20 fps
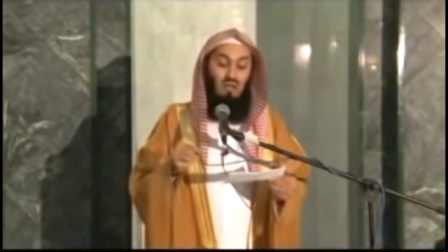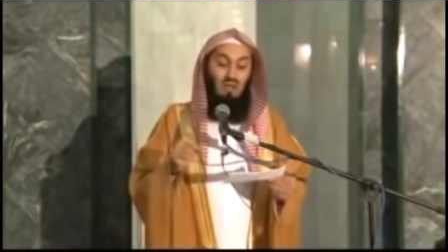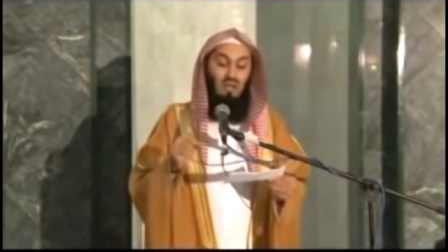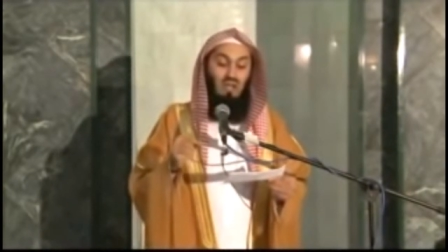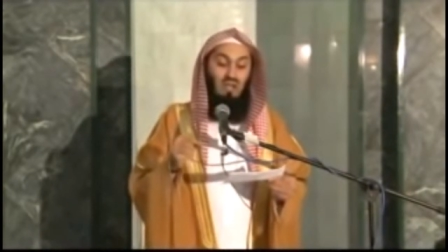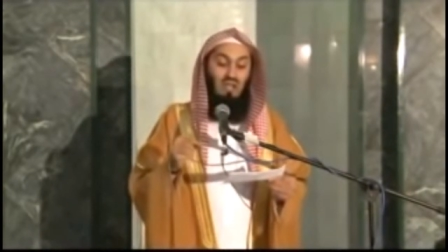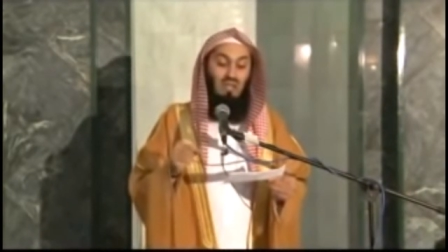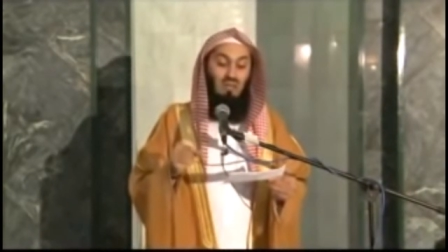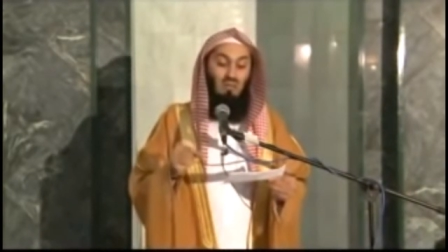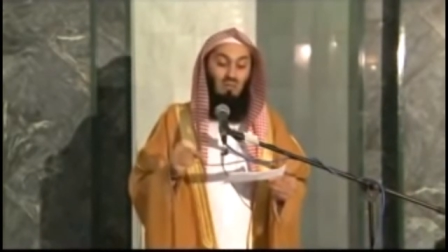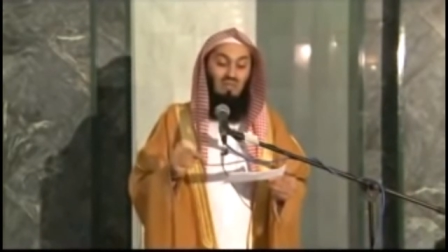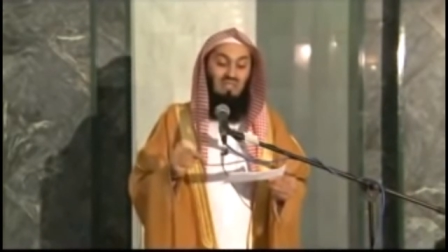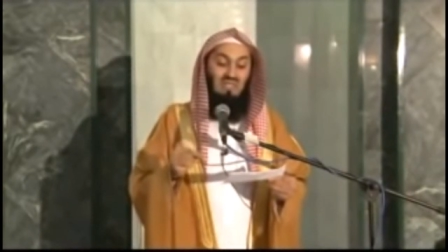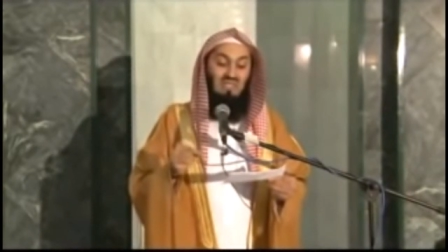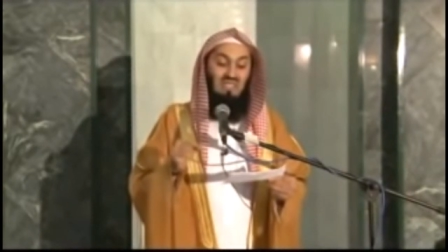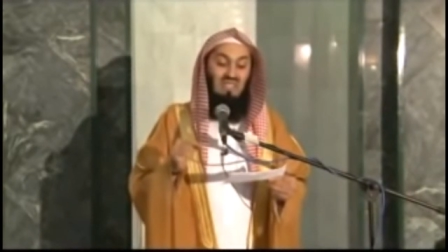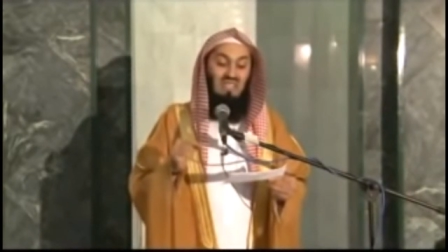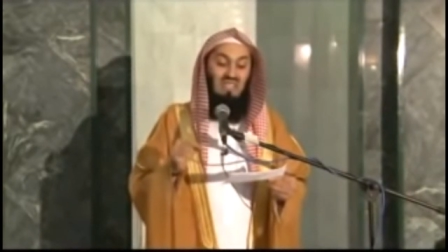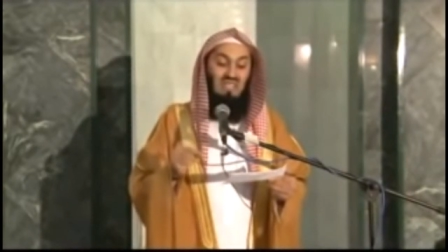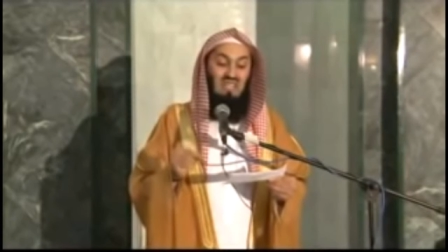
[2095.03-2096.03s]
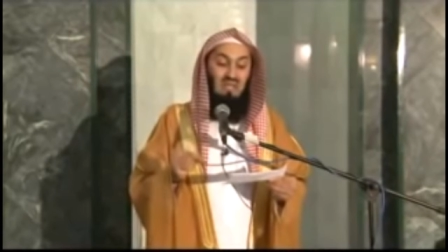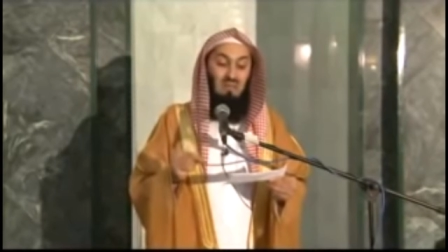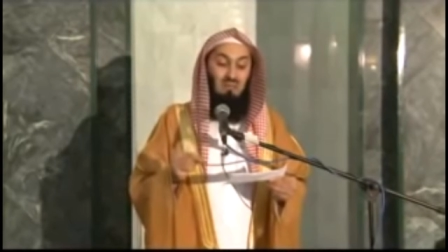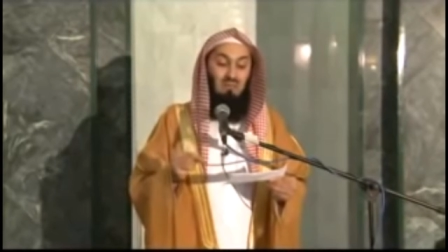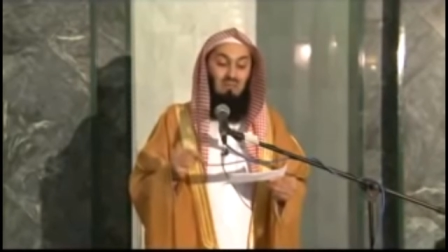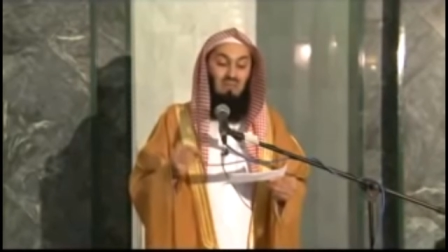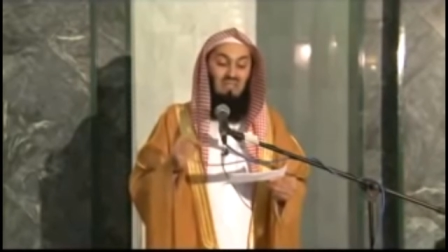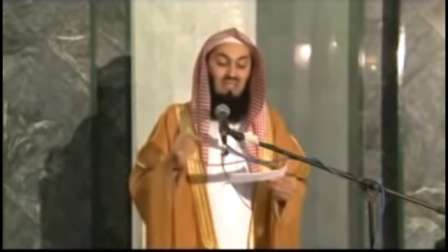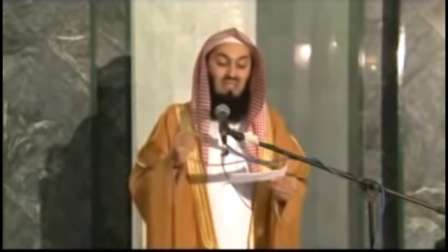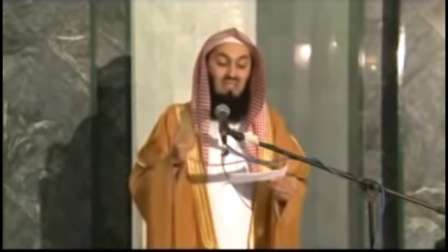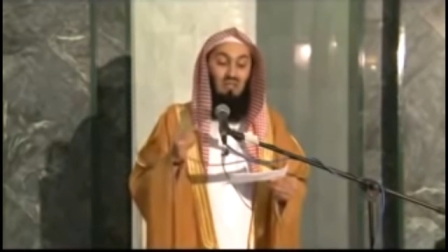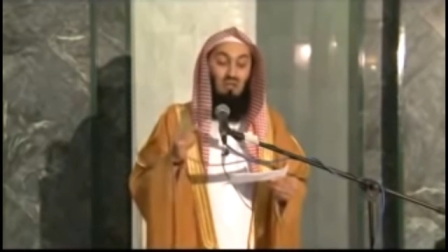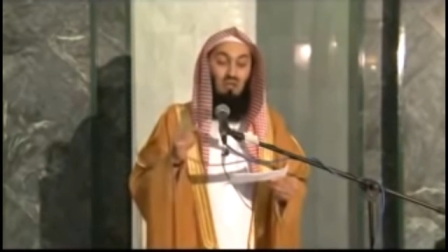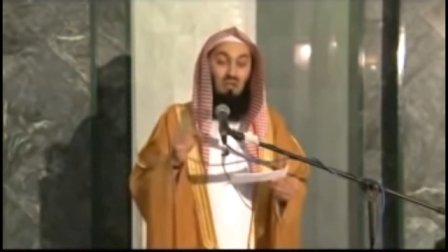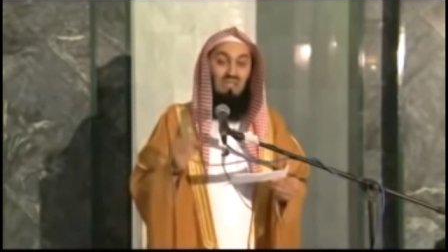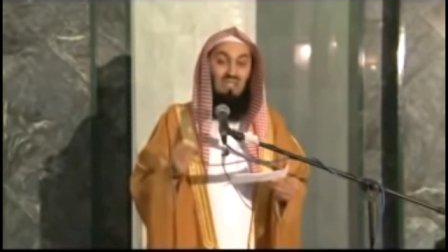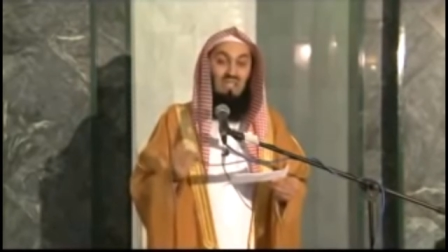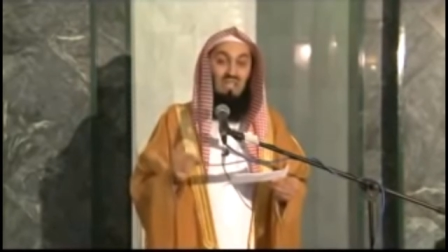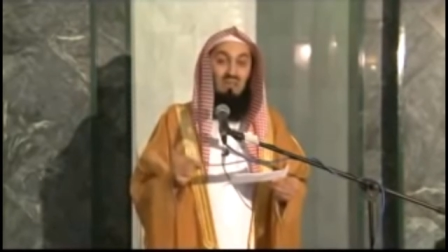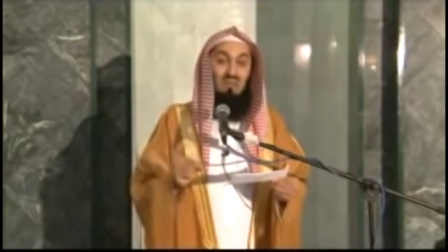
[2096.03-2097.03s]
Her name was Zainab binti
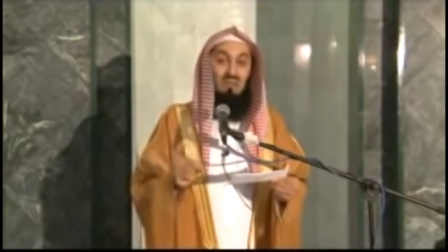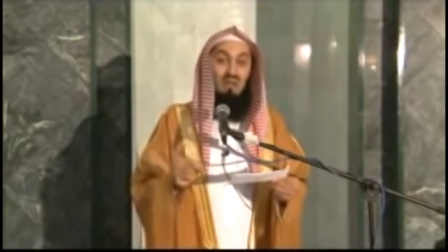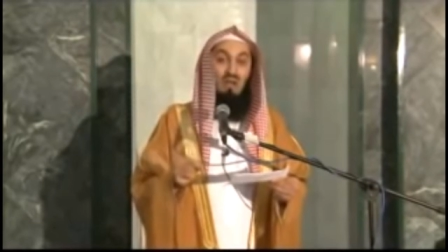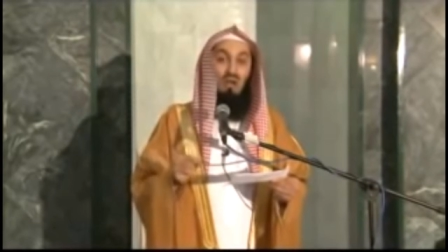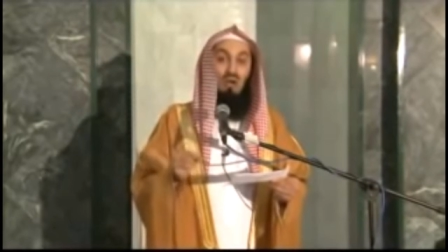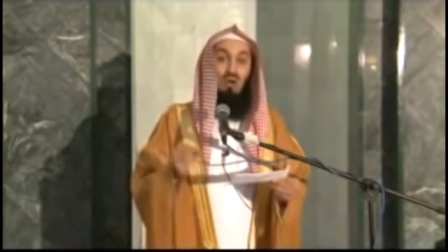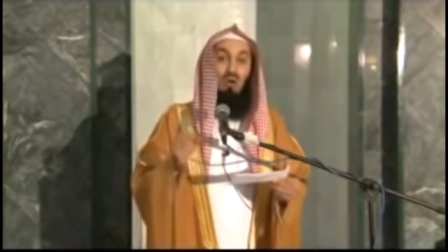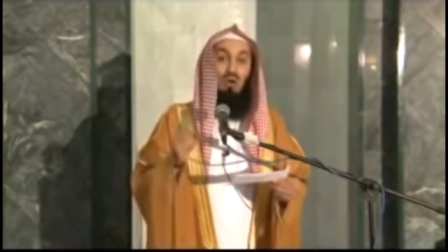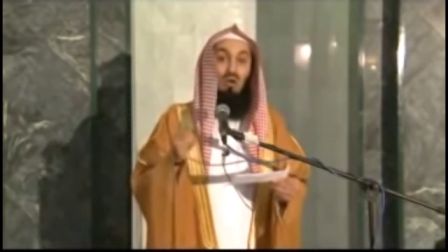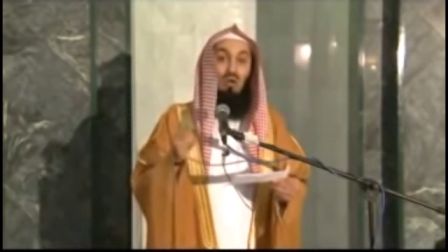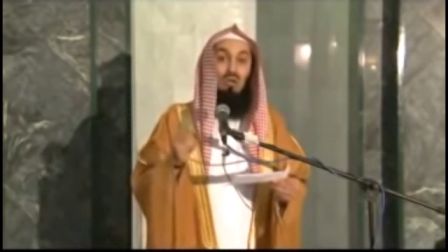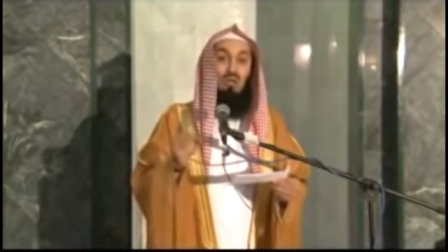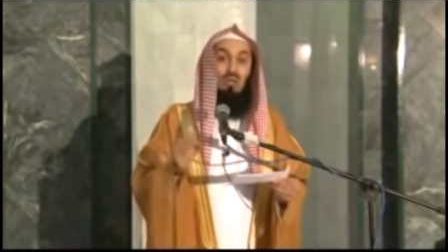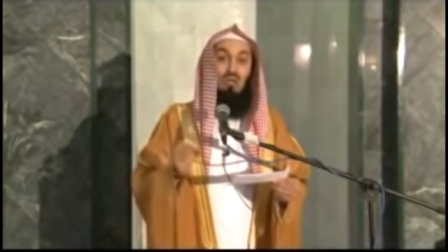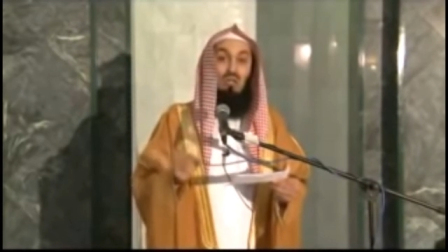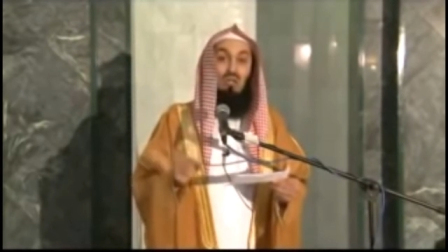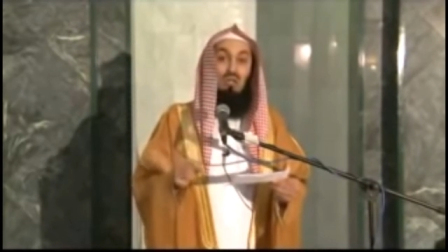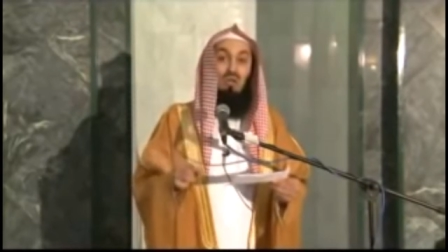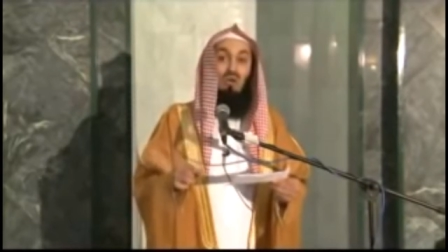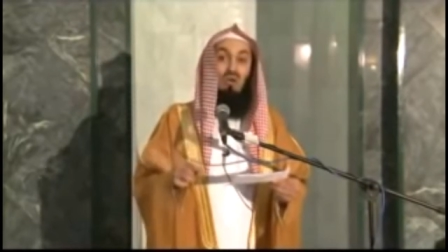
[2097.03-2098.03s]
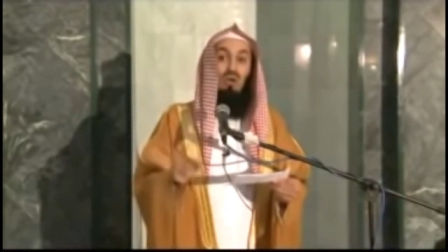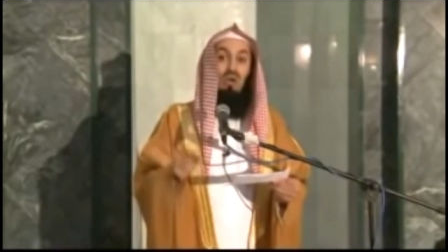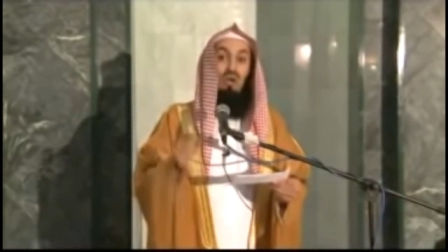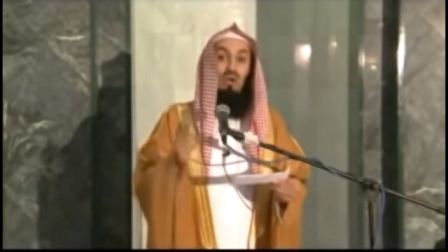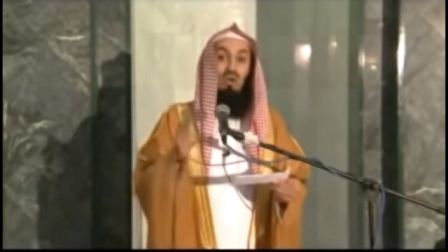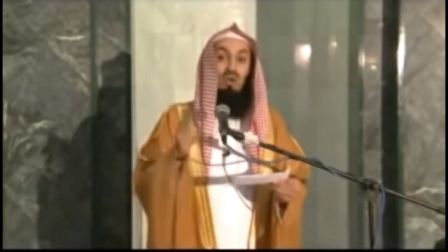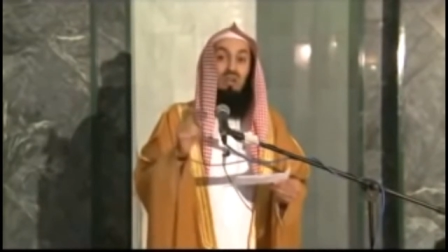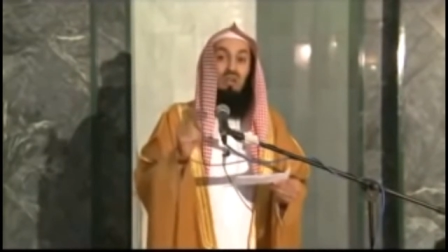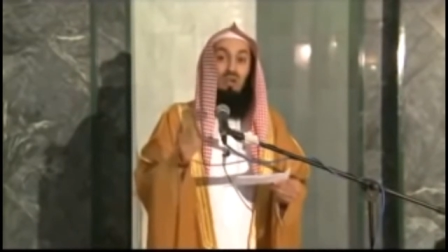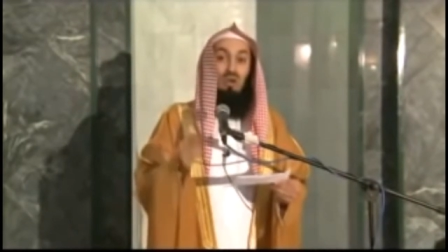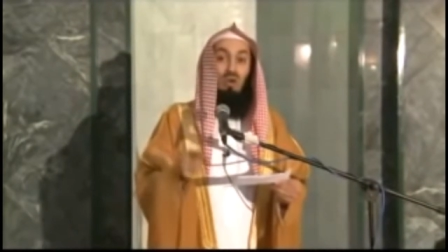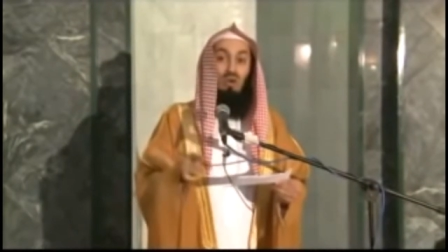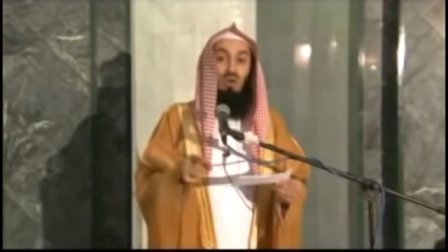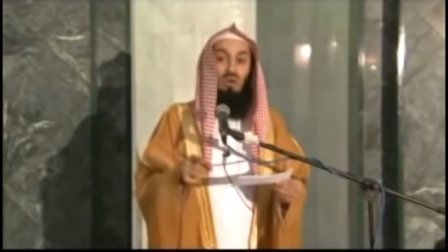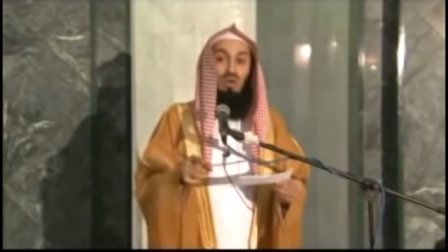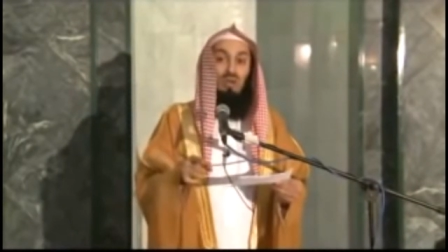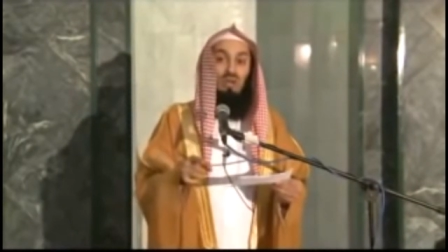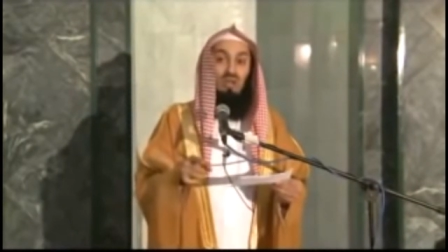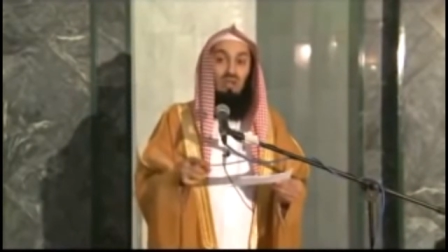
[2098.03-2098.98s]
Khuzaima, also a widow.